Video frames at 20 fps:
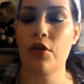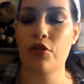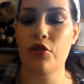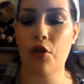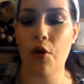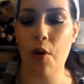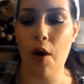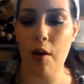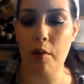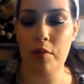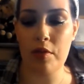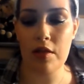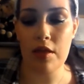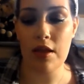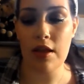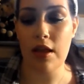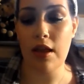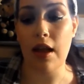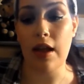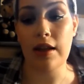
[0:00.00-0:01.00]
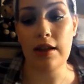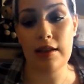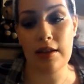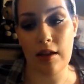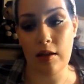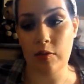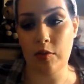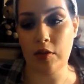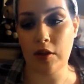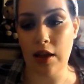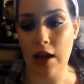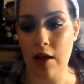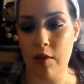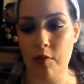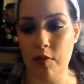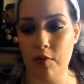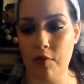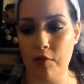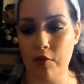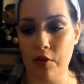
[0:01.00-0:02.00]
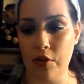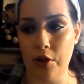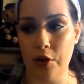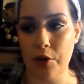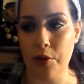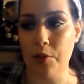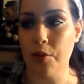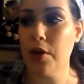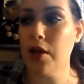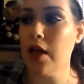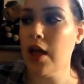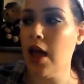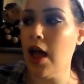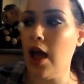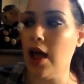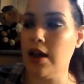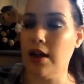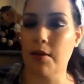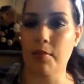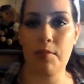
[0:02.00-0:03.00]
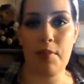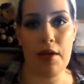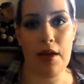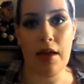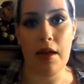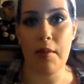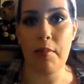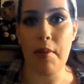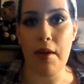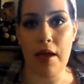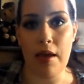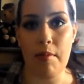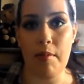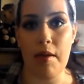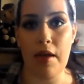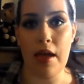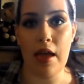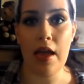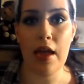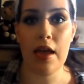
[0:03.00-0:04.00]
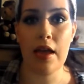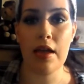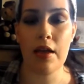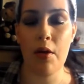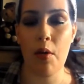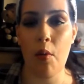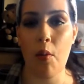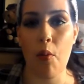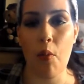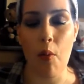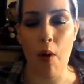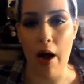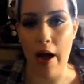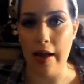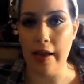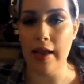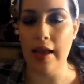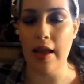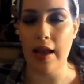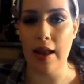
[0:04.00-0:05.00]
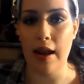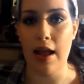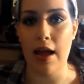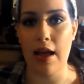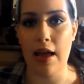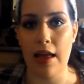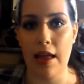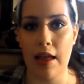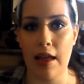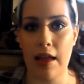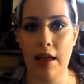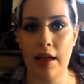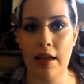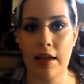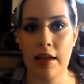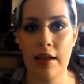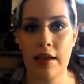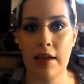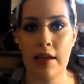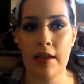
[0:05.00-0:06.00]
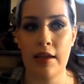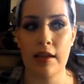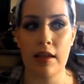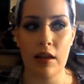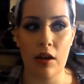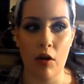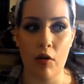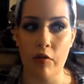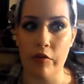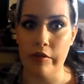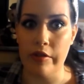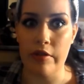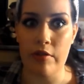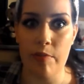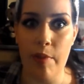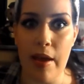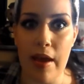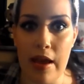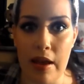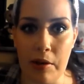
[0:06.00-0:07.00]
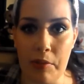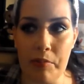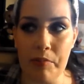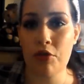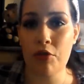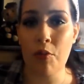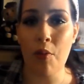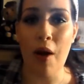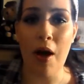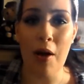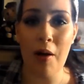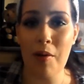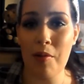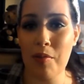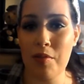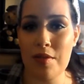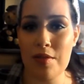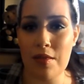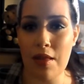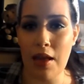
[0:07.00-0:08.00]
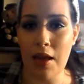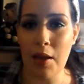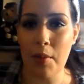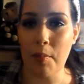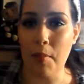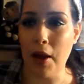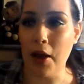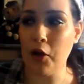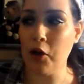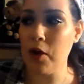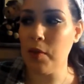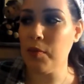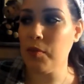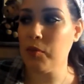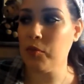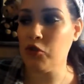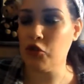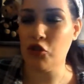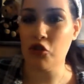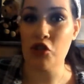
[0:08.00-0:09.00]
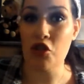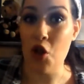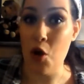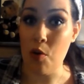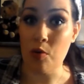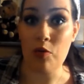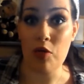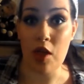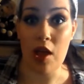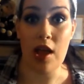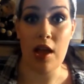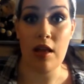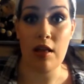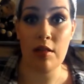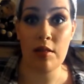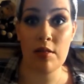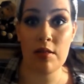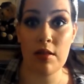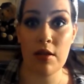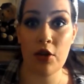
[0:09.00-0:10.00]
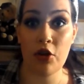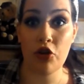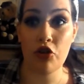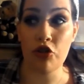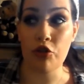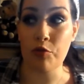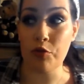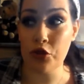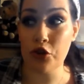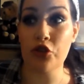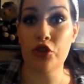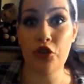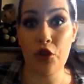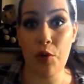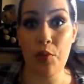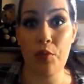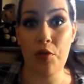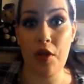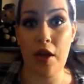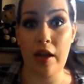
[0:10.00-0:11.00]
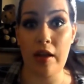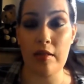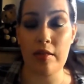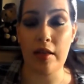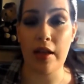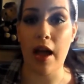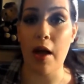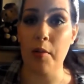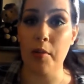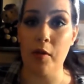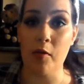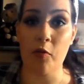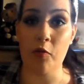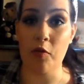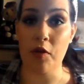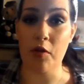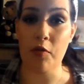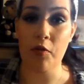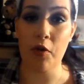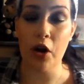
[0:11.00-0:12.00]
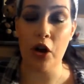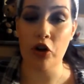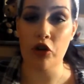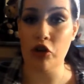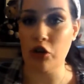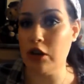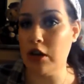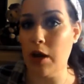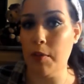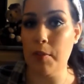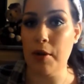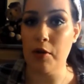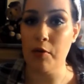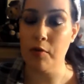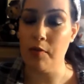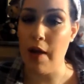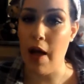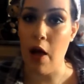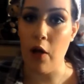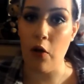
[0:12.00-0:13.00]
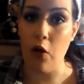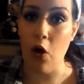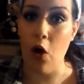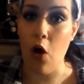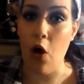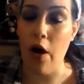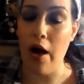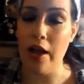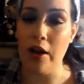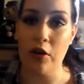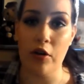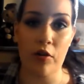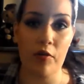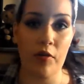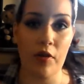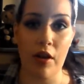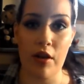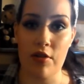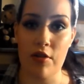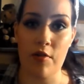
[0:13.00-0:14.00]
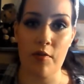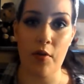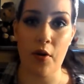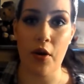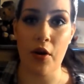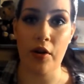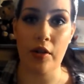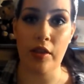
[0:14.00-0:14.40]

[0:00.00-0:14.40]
So I was thinking, I definitely have the flu, and I'm being a baby. Why can't I get over this pain. So while I was sick, my grandma would just know things. She would just know things. Like, I would have a fever and she'd come in with alcohol. I don't know if you guys ever